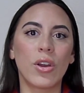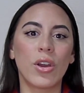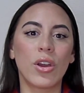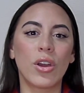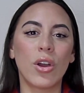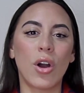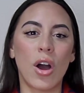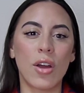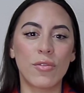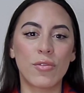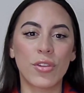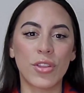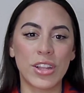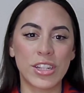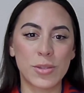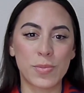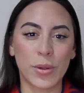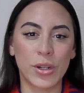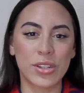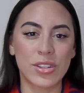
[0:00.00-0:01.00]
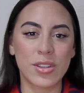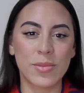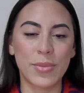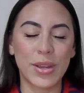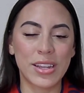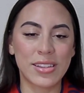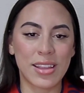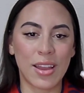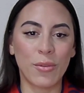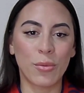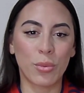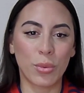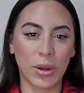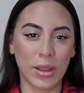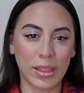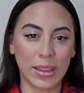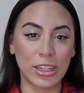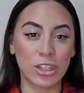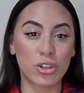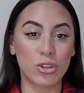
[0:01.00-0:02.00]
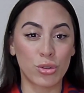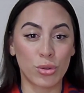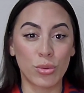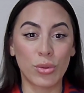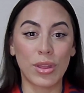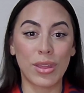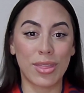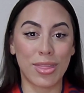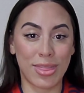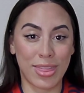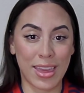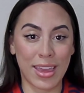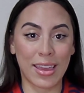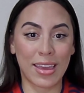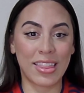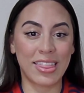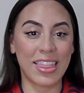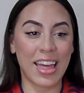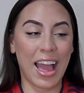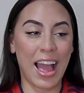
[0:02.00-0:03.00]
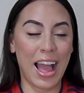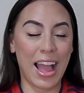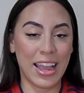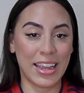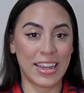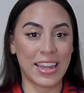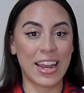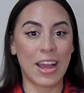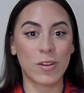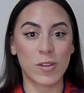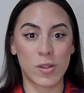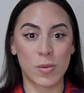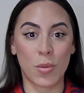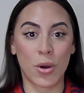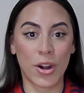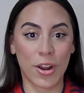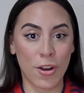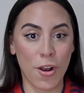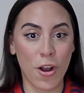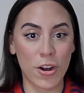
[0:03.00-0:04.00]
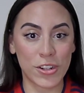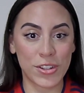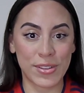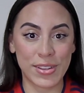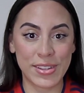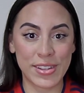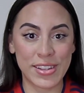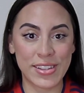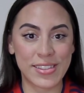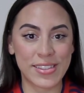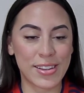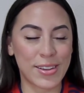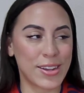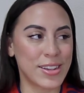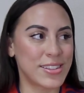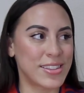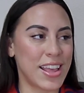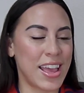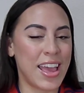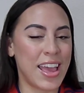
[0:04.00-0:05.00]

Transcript: gone for this person because I really truly think that I can outsmart a narcissist because